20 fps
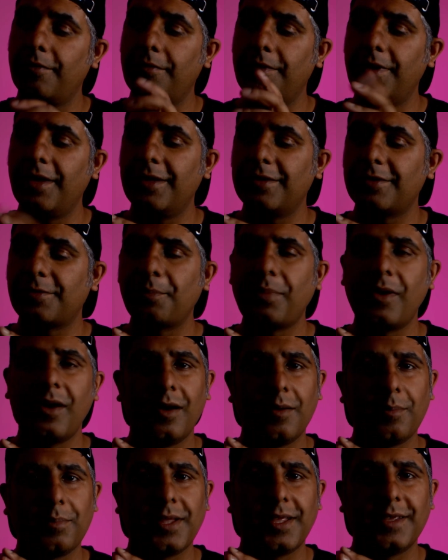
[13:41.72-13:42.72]
it's
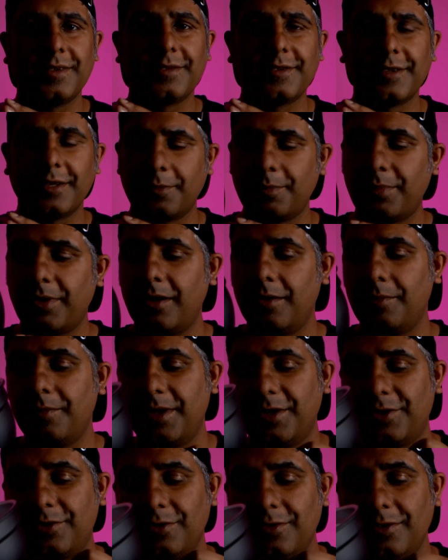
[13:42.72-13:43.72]
part plastic, part
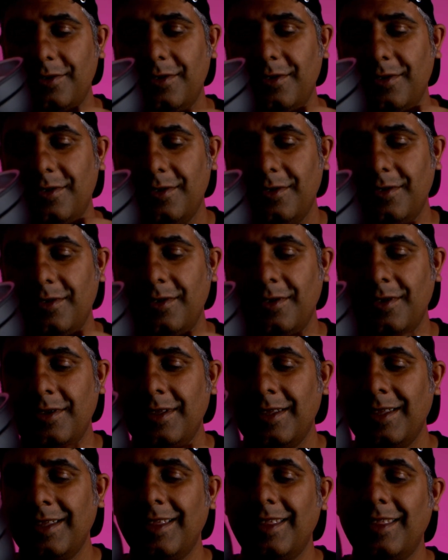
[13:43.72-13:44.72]
metal.
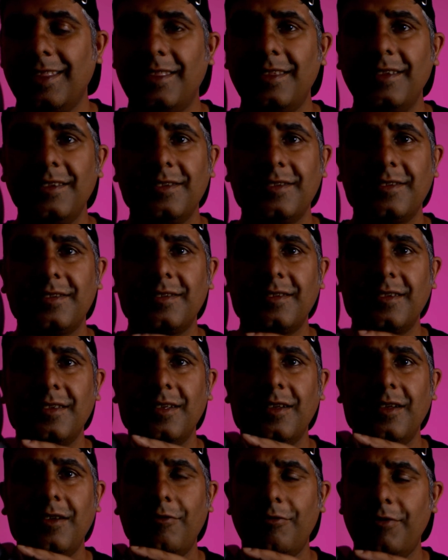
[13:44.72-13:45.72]
This
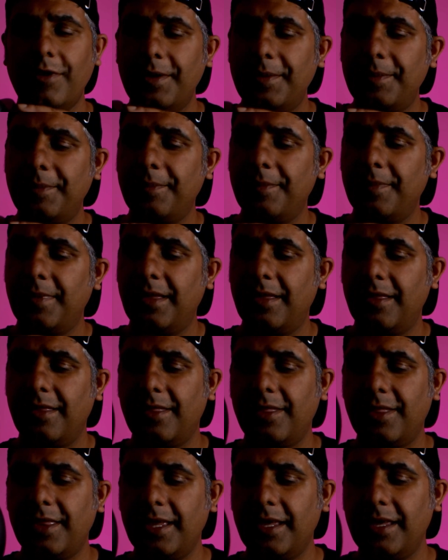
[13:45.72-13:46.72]
rim
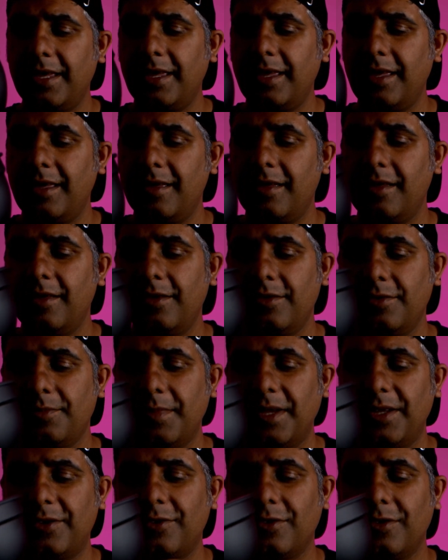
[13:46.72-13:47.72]
thing here is
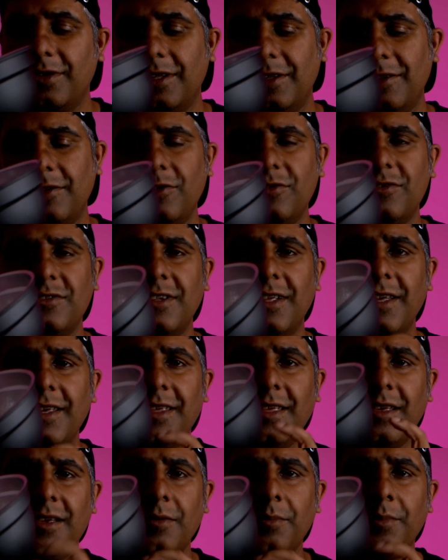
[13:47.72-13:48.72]
metal. It looks like
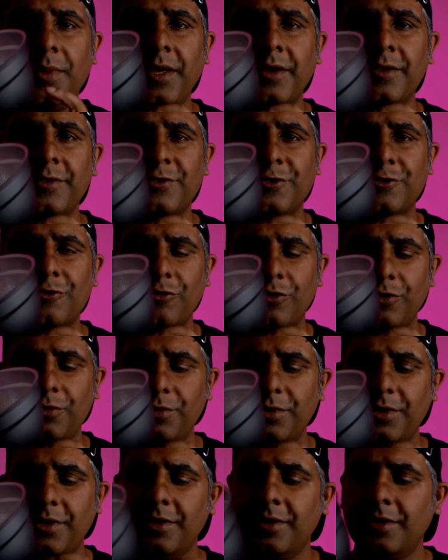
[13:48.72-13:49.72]
it can be unscrewed.